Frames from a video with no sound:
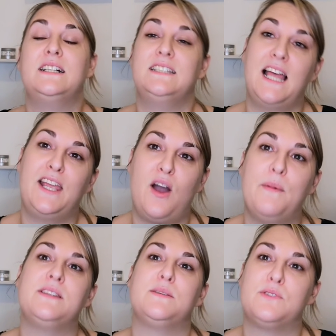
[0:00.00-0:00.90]
Like,
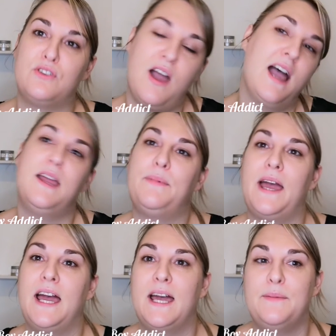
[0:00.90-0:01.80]
comment, subscribe.
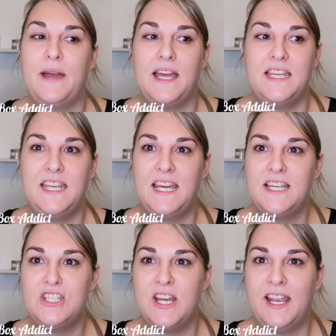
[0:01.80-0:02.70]
And yeah,
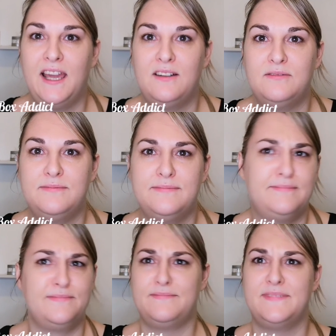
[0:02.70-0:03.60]
check out
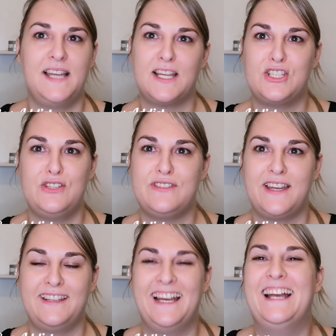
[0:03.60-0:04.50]
next
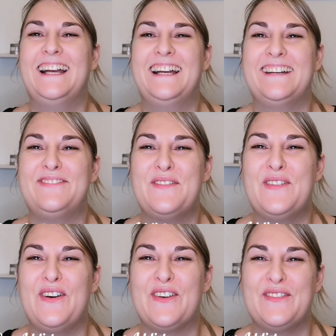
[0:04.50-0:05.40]
Tuesday for
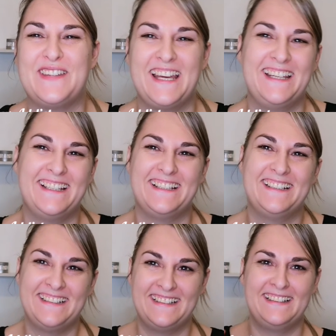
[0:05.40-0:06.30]
more updates.
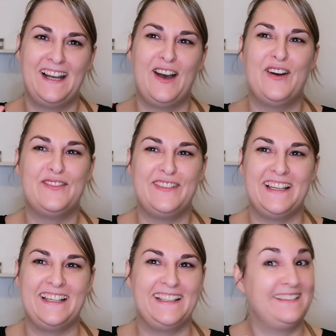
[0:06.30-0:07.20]

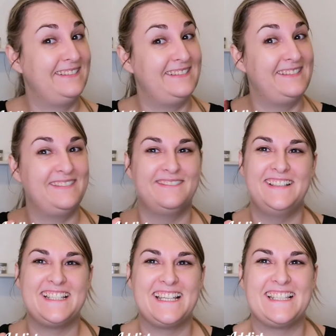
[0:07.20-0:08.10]
Hopefully,
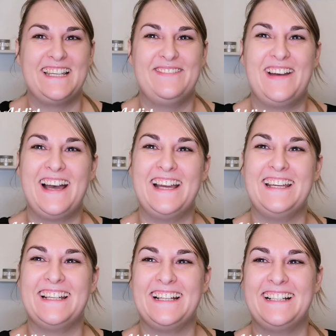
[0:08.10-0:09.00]
we shall see.
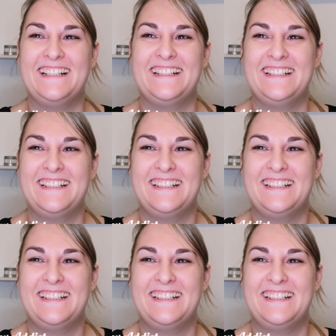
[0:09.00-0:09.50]
Bye.